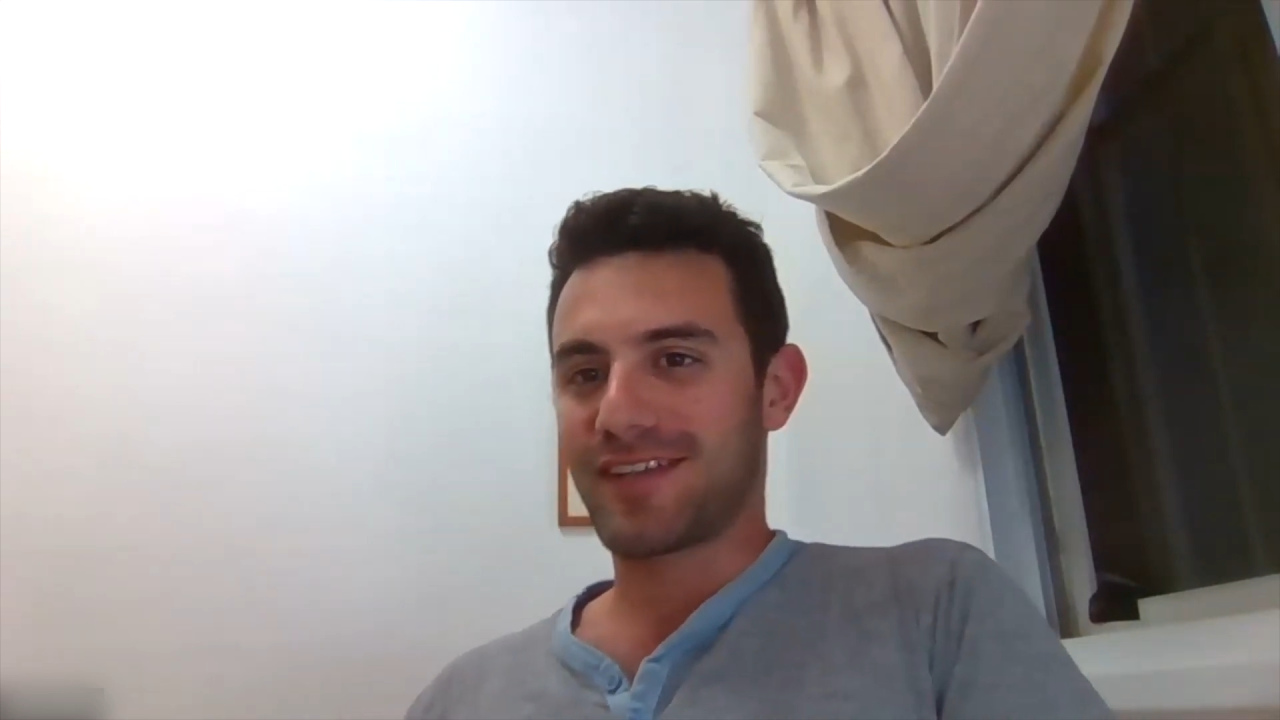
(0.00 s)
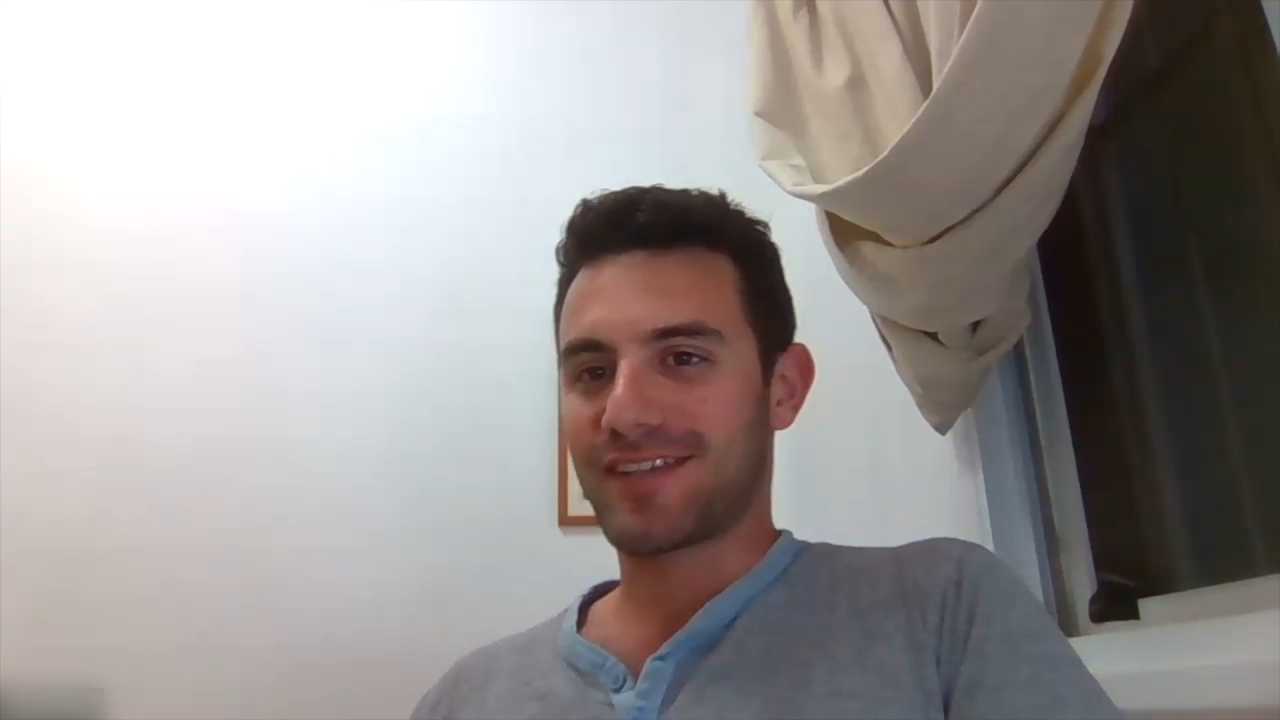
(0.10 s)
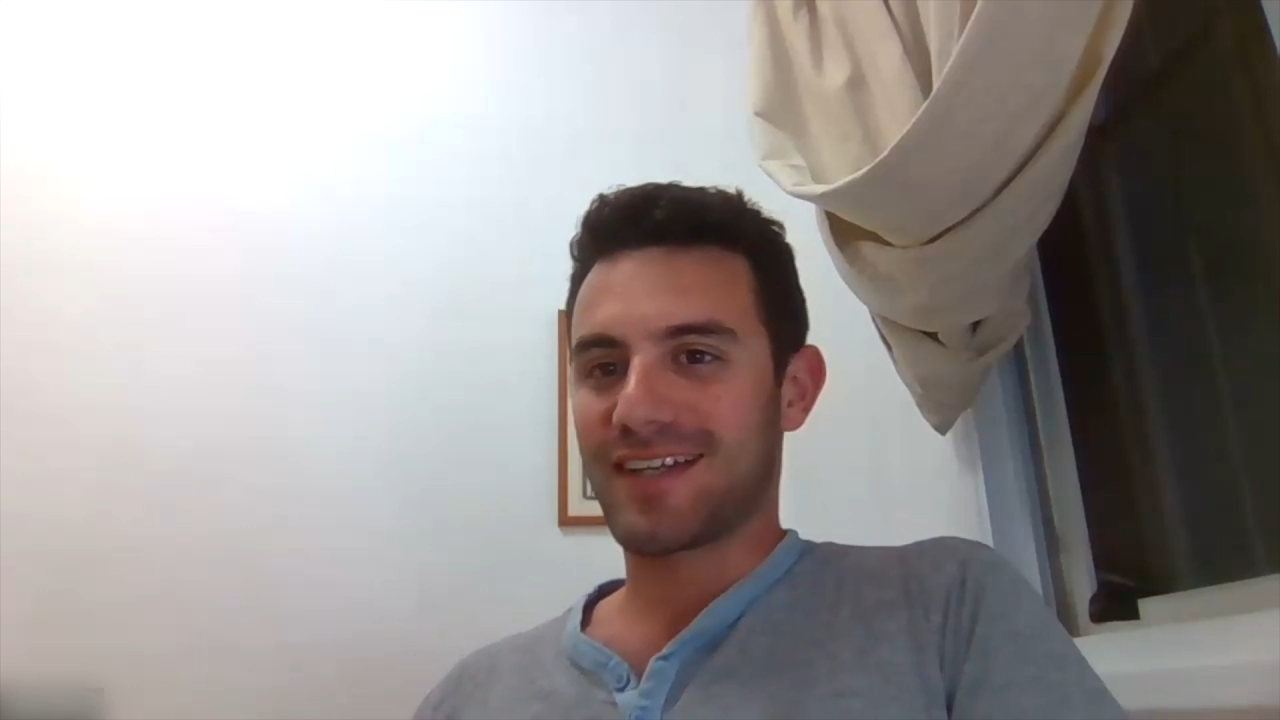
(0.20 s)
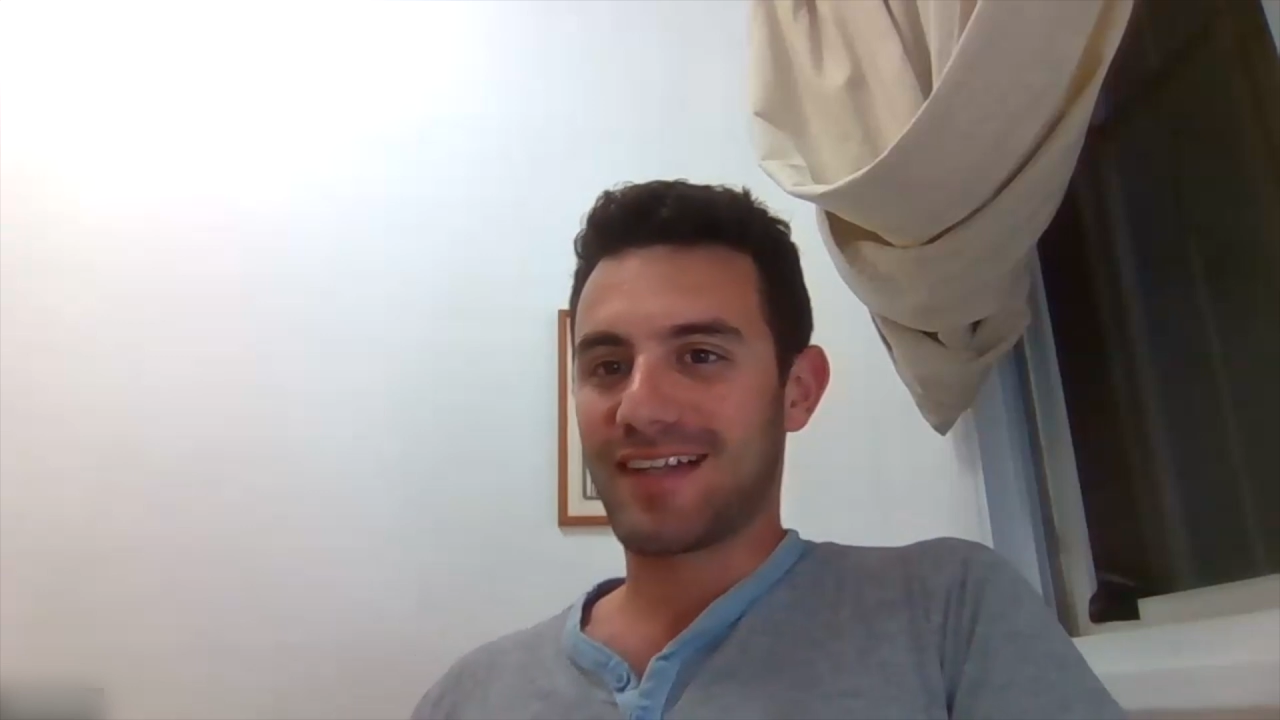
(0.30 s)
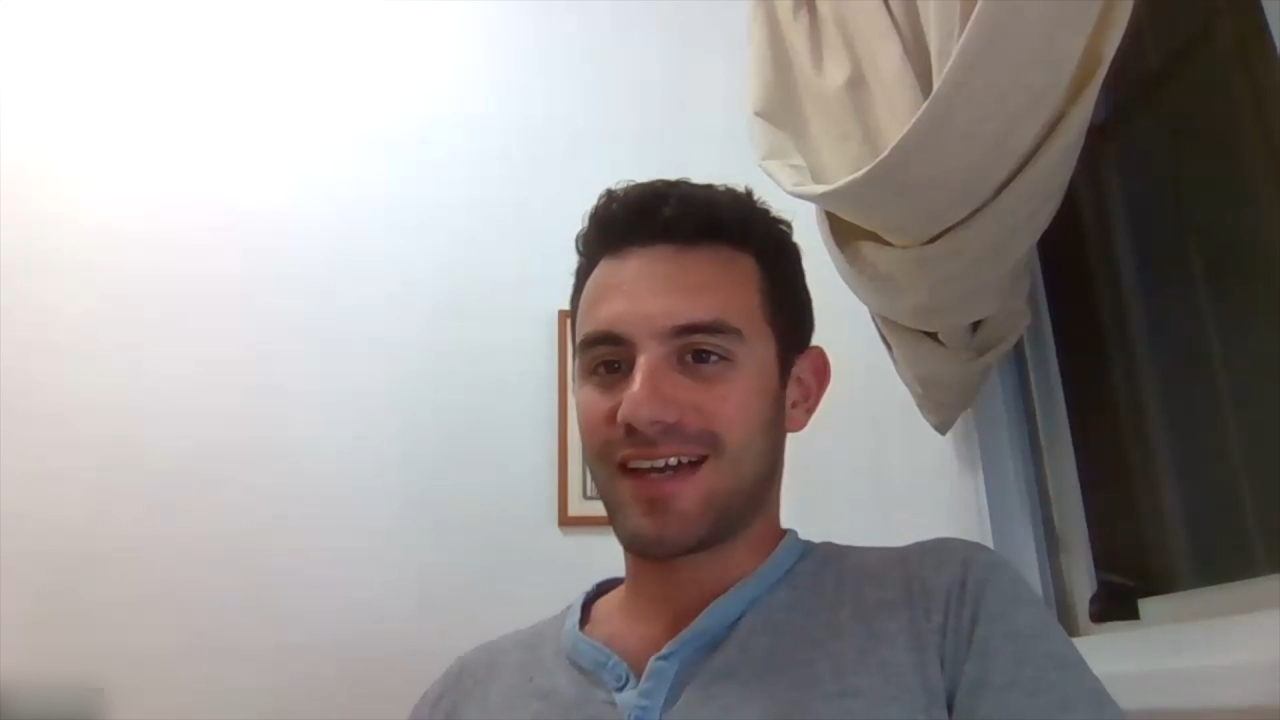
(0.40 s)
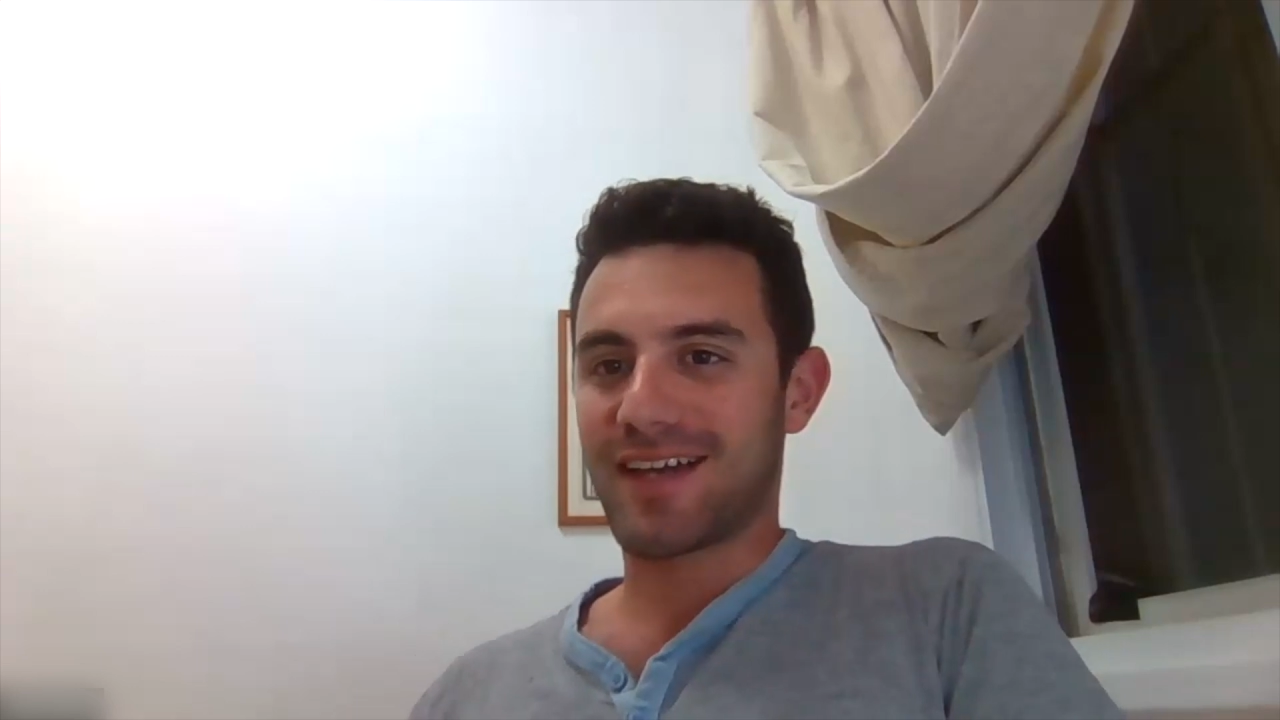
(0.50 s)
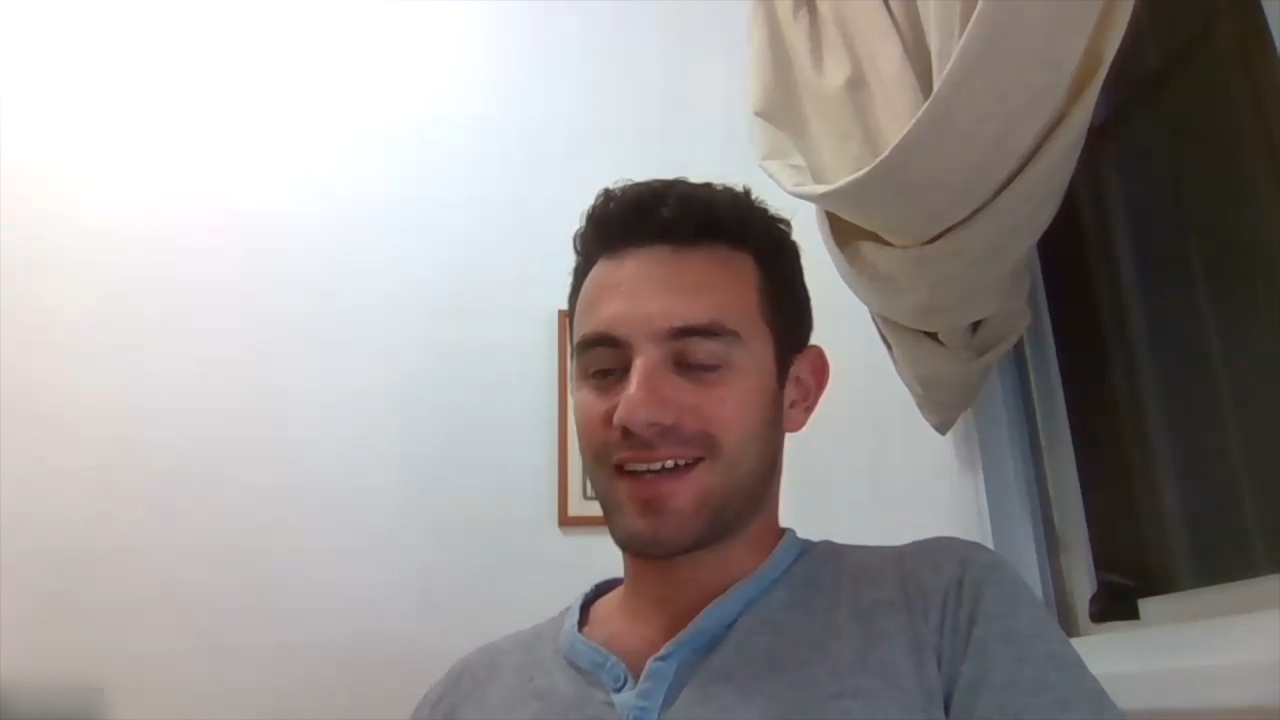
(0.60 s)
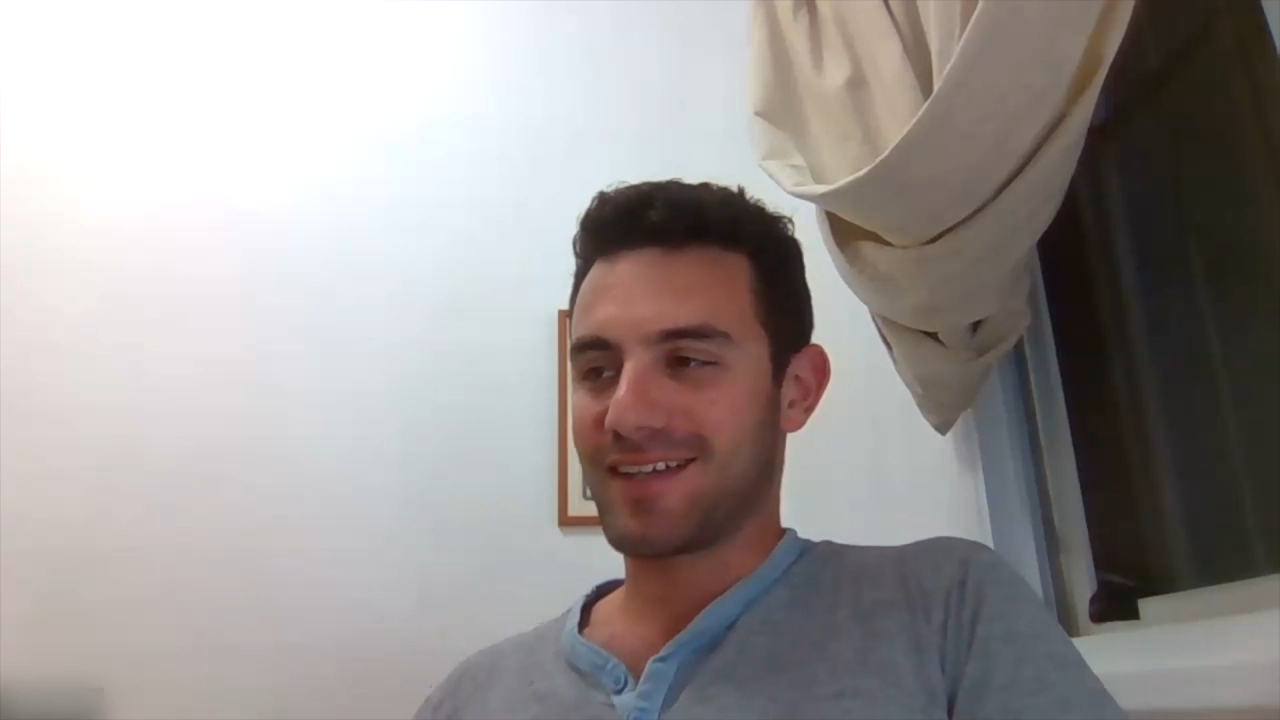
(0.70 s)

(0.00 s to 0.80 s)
that I like,